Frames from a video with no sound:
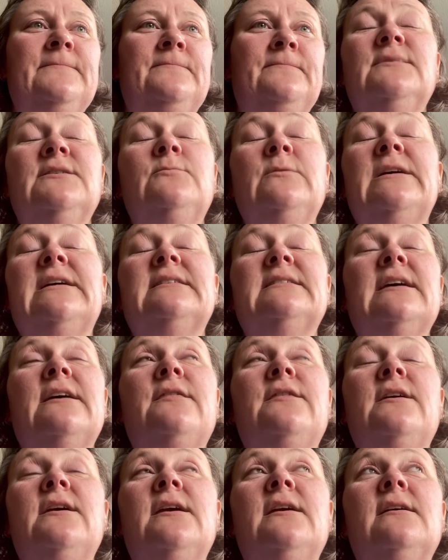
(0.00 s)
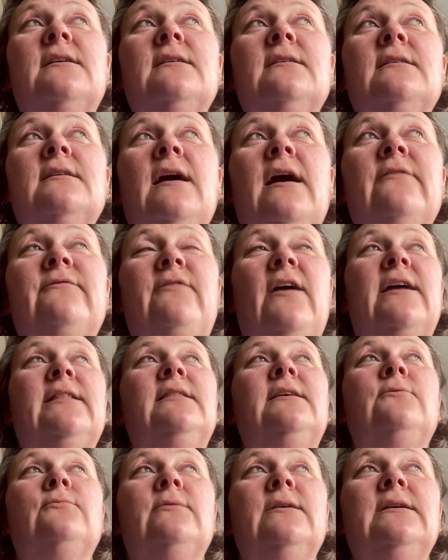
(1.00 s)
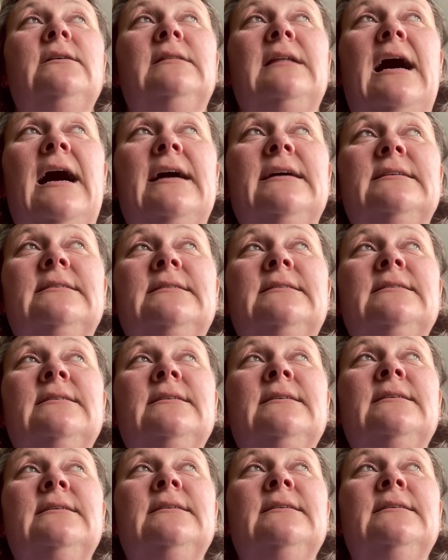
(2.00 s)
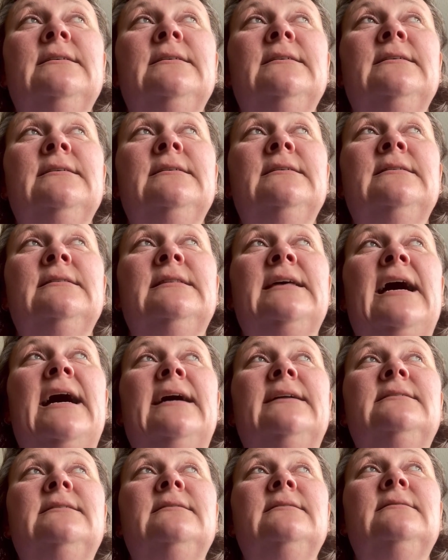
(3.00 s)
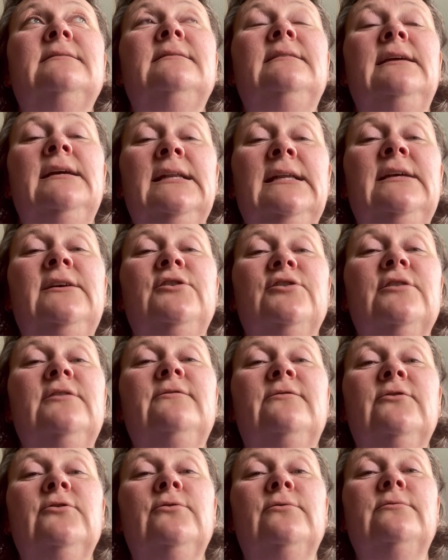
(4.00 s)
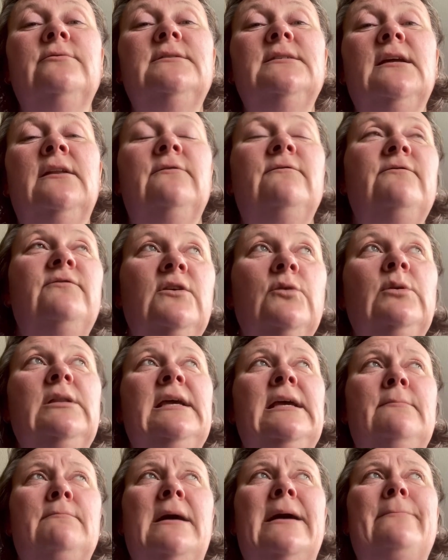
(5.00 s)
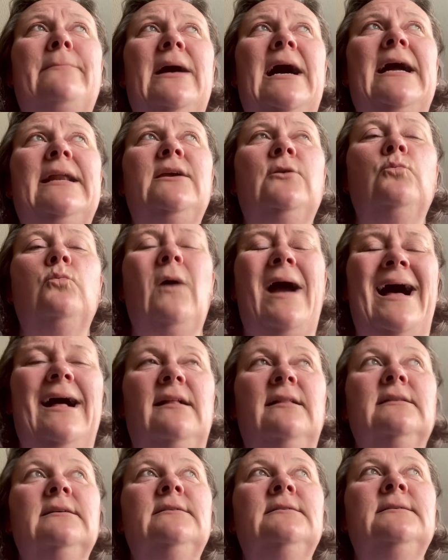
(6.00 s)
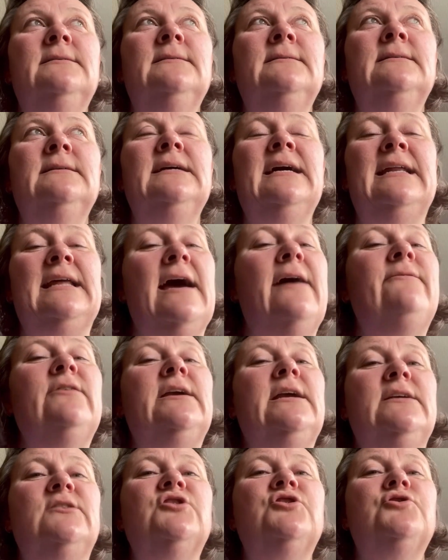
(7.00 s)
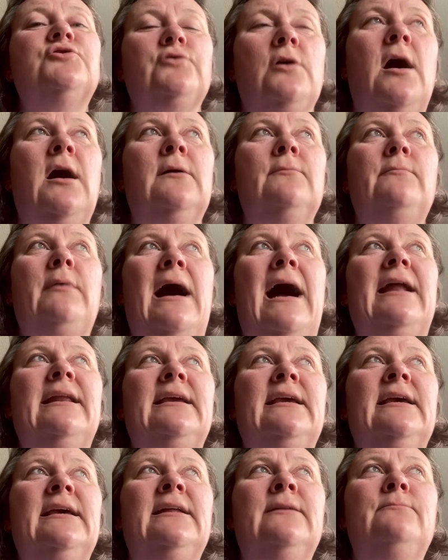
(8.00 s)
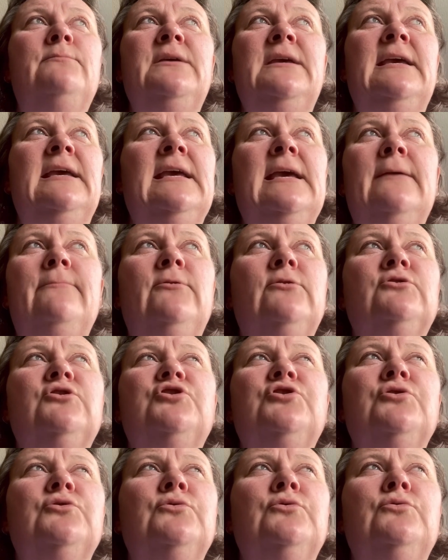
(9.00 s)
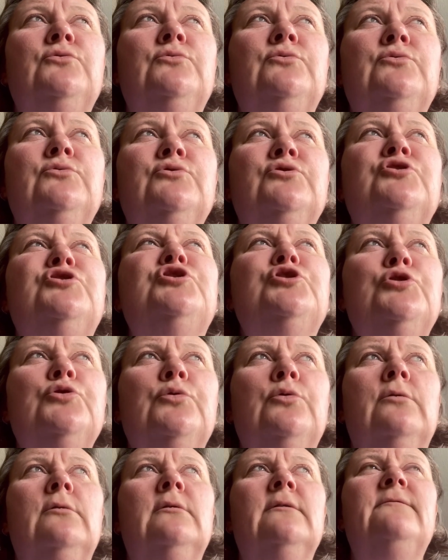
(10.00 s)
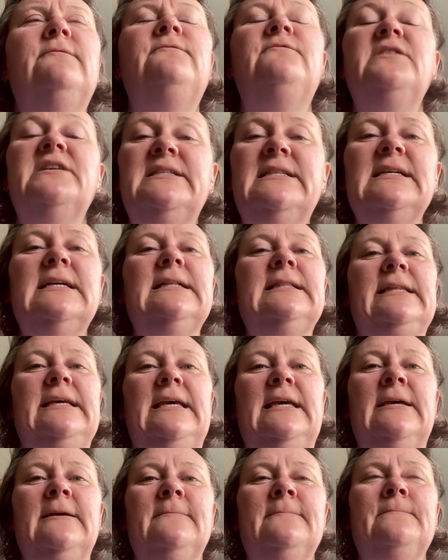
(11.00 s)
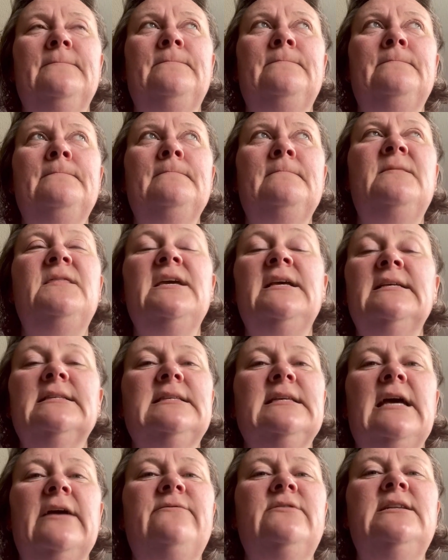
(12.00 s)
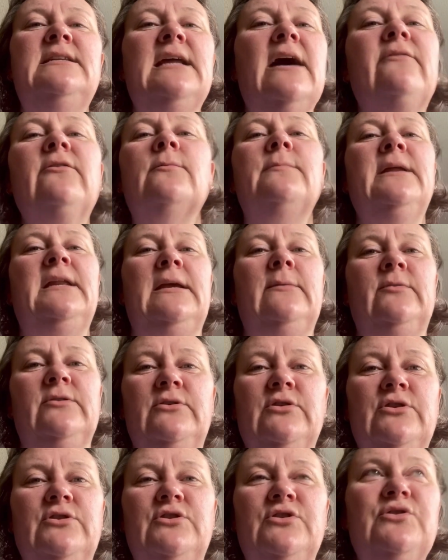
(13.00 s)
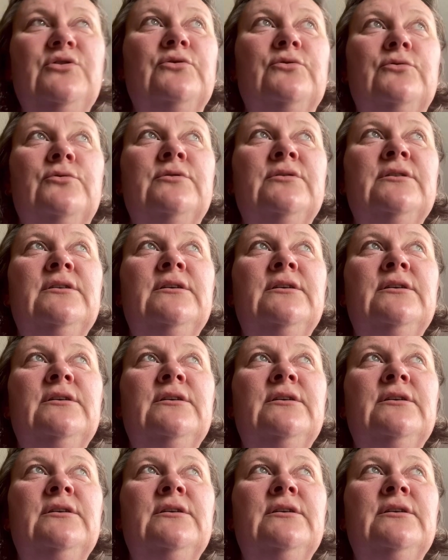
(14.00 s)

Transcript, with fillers: Is because I think I finally realized that eating good foods and fueling my body well and having a strong body and being able to do physically things that I've never been able to do